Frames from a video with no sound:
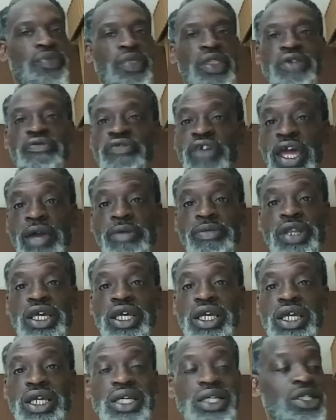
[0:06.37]
Family,
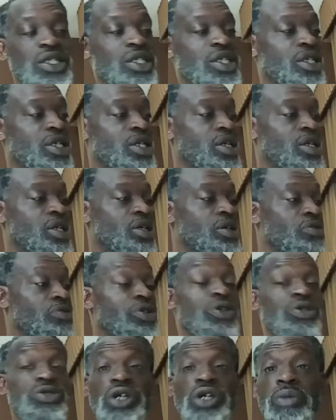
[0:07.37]
we're
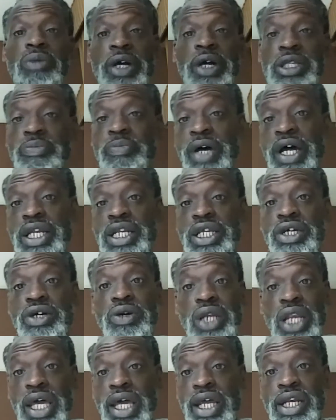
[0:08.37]
going to talk about the pineal
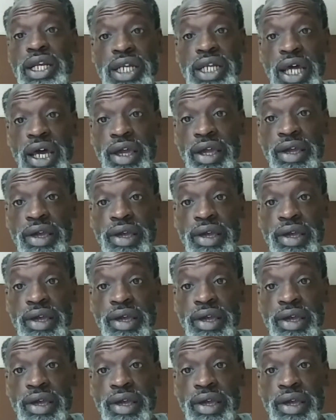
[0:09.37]
gland today.